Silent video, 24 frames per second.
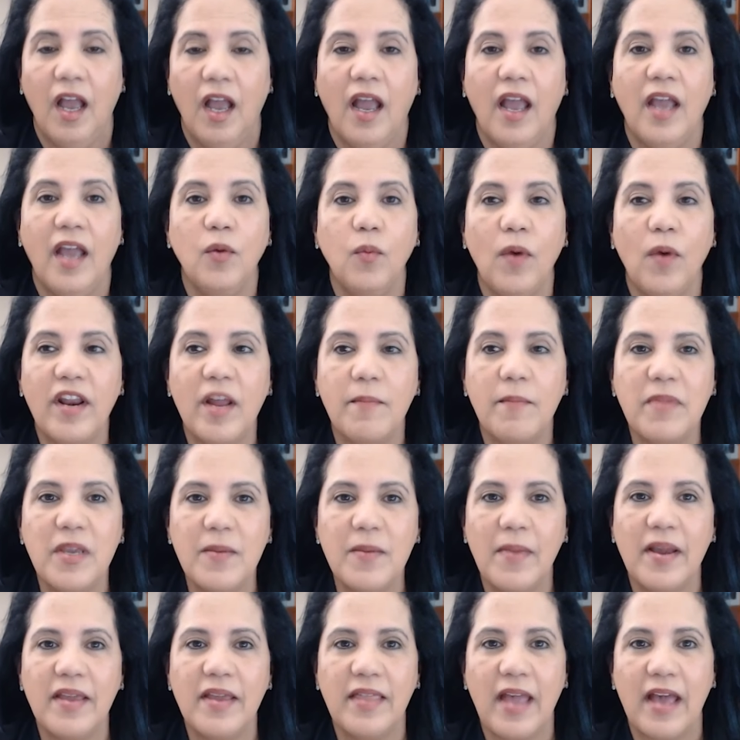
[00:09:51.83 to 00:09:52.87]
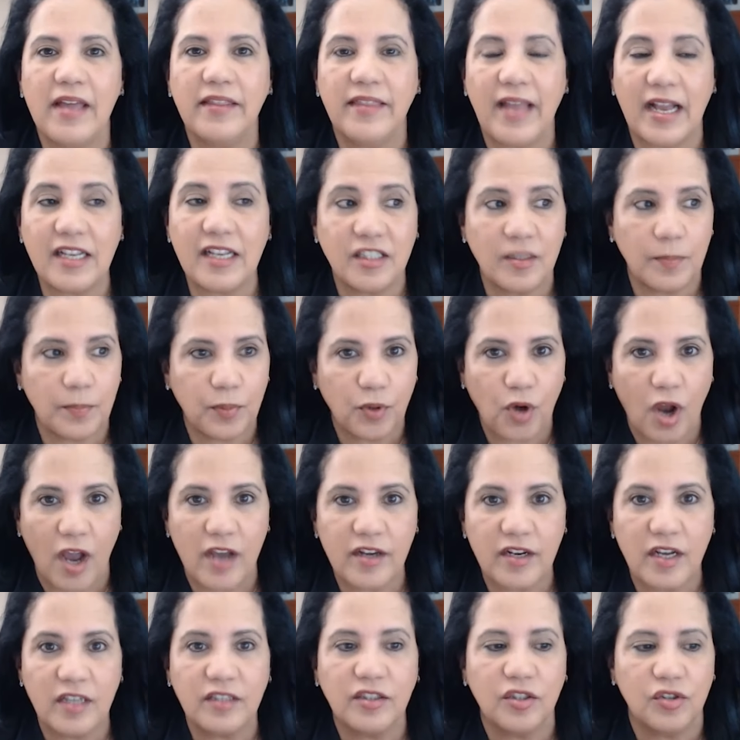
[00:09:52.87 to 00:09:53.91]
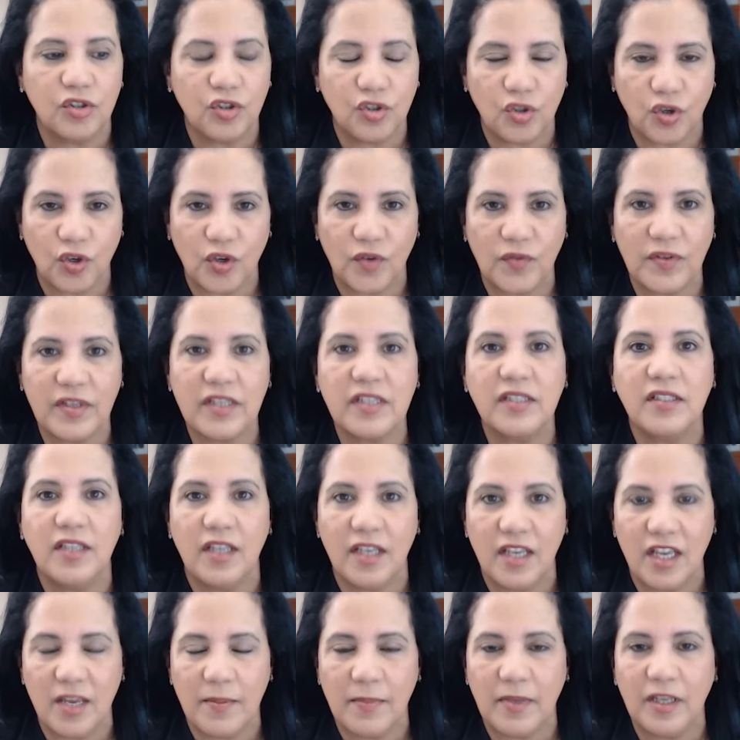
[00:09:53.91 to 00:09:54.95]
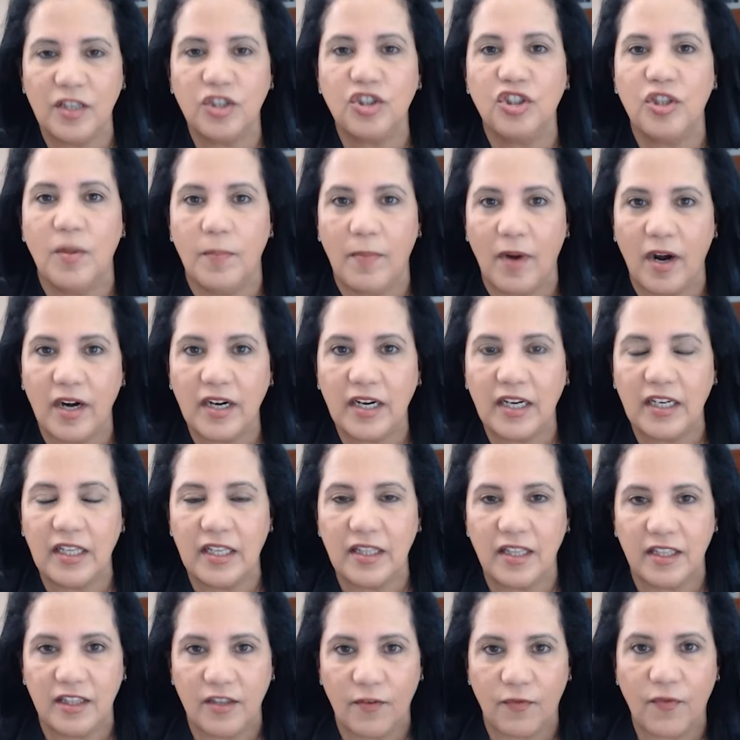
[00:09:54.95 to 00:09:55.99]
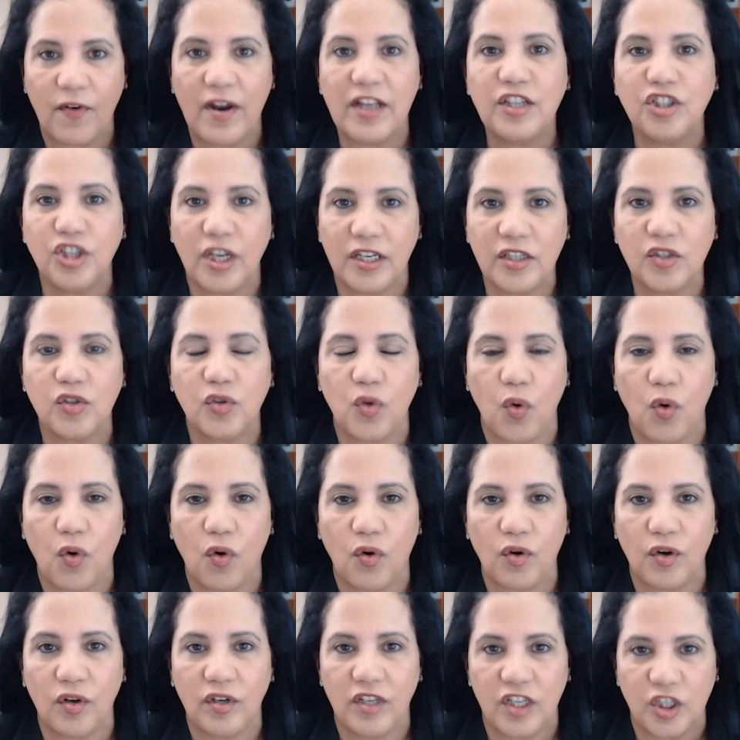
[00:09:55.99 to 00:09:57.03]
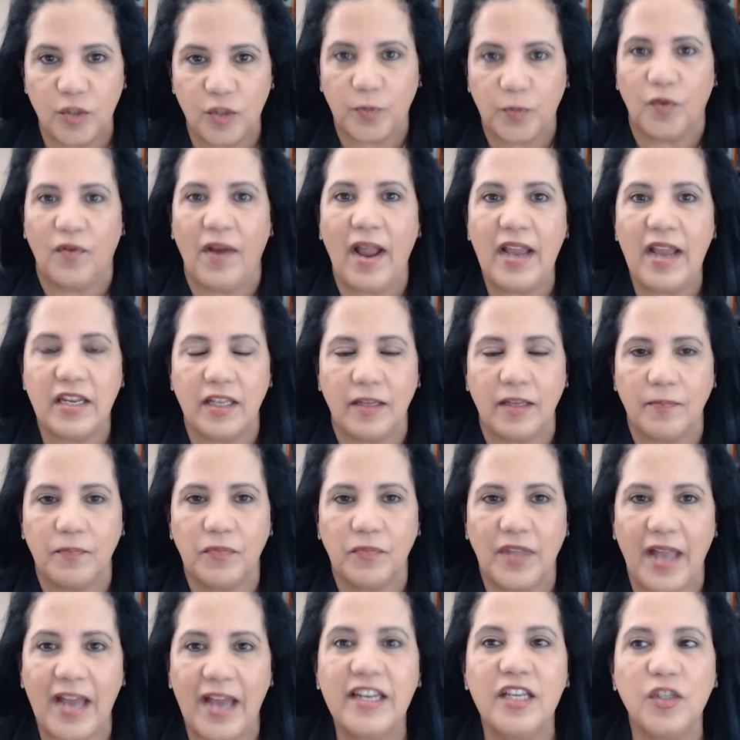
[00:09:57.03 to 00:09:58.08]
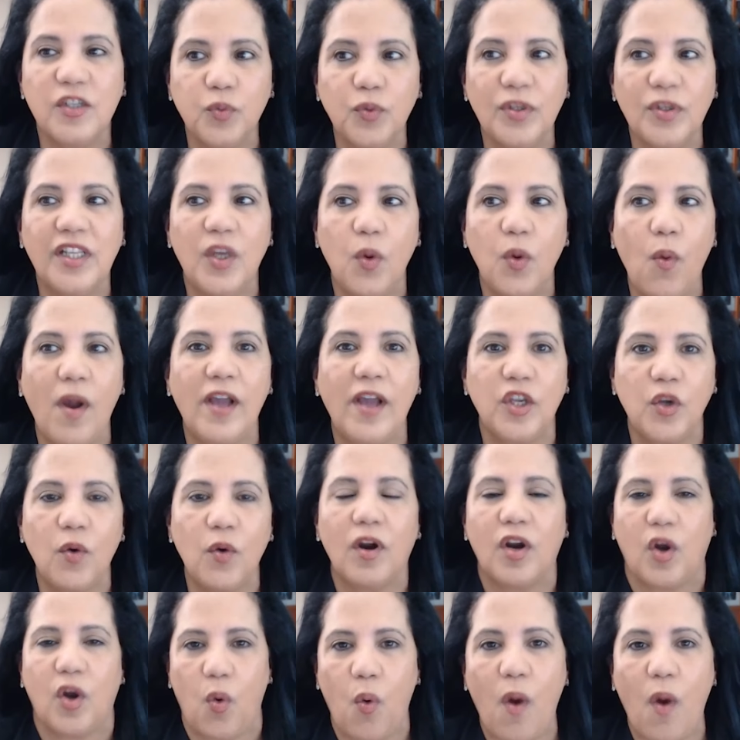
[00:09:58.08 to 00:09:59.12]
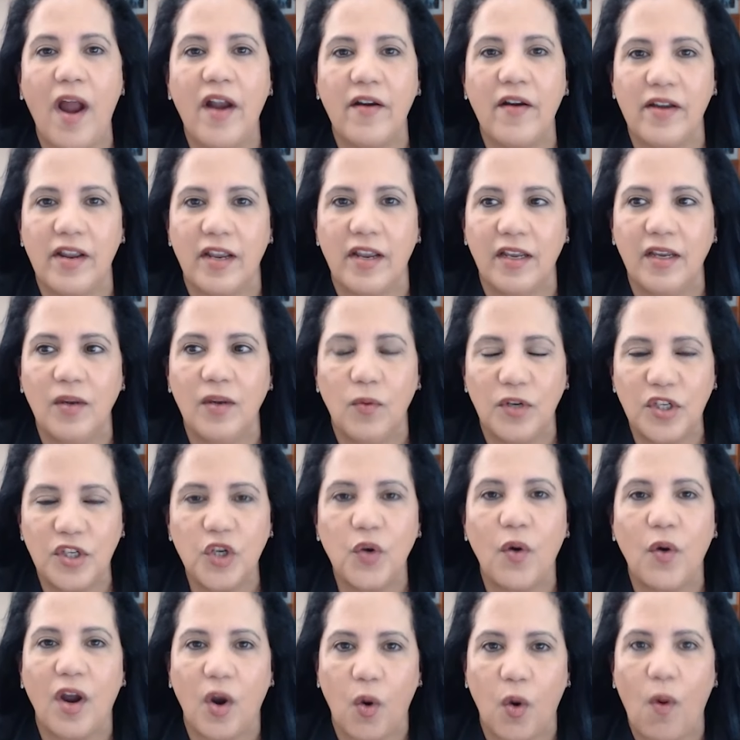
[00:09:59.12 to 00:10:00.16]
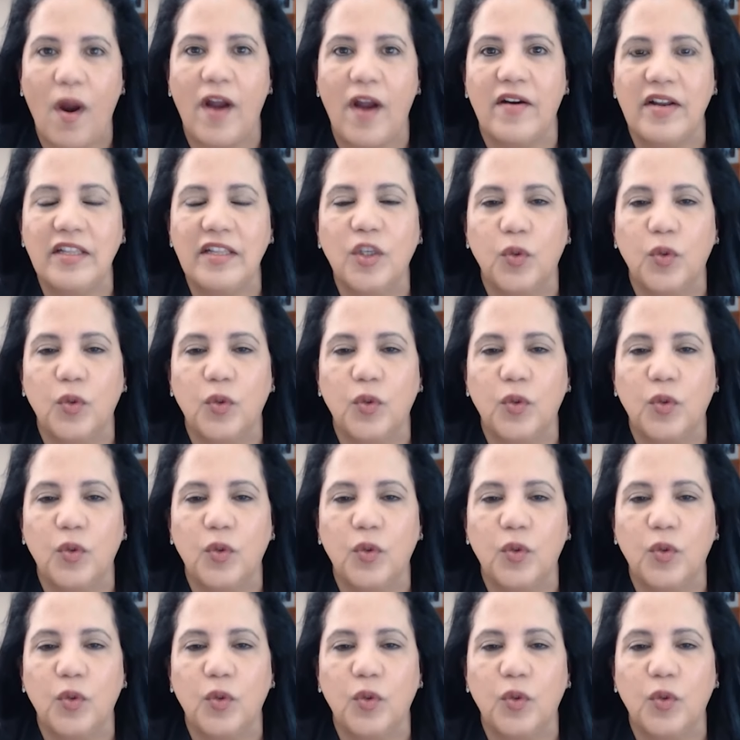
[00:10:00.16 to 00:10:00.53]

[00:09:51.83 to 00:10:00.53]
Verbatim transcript: and what I mean by that, that's the product, the service, the image, the marketing that the franchisor is providing. That is really what you are acquiring when you are acquiring